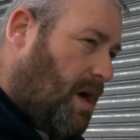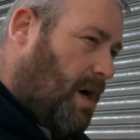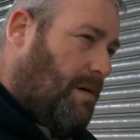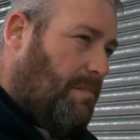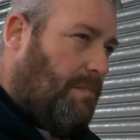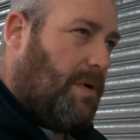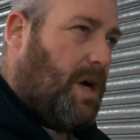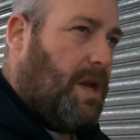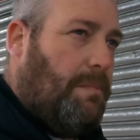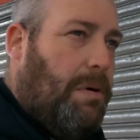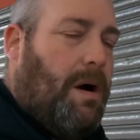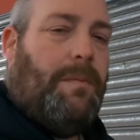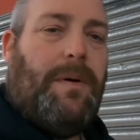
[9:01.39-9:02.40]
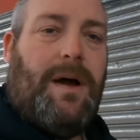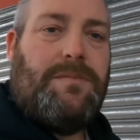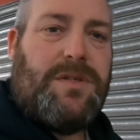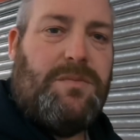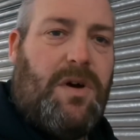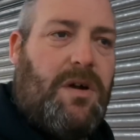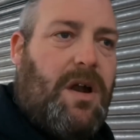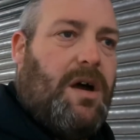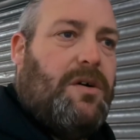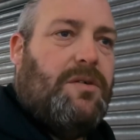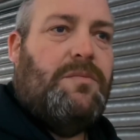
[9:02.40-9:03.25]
I'm going to pop up tomorrow.